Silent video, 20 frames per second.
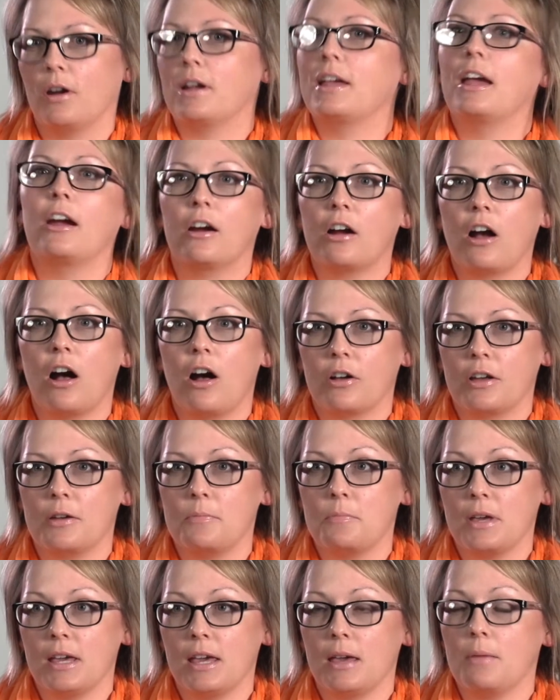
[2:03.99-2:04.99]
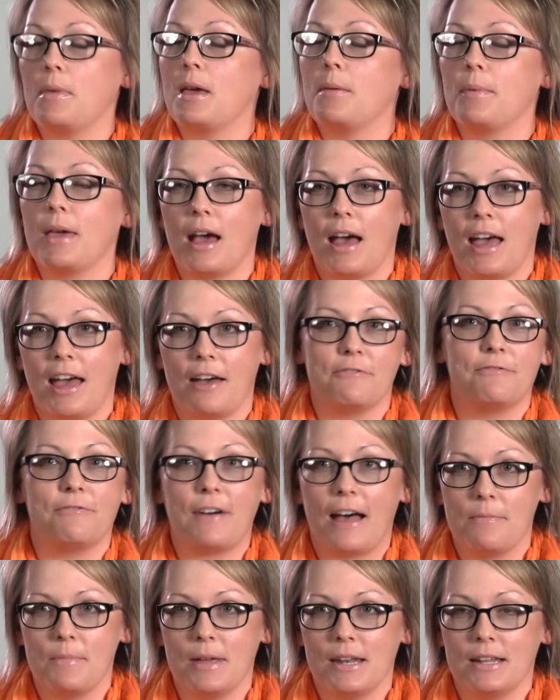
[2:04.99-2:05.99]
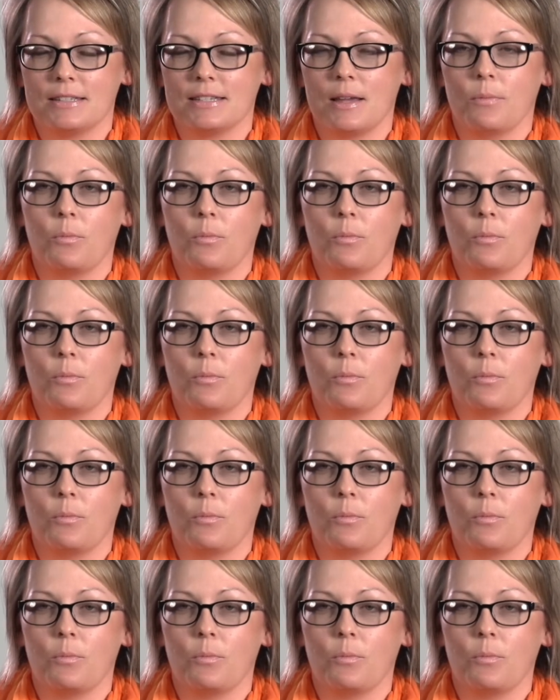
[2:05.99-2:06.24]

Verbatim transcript: A care call can be maybe I have five minutes,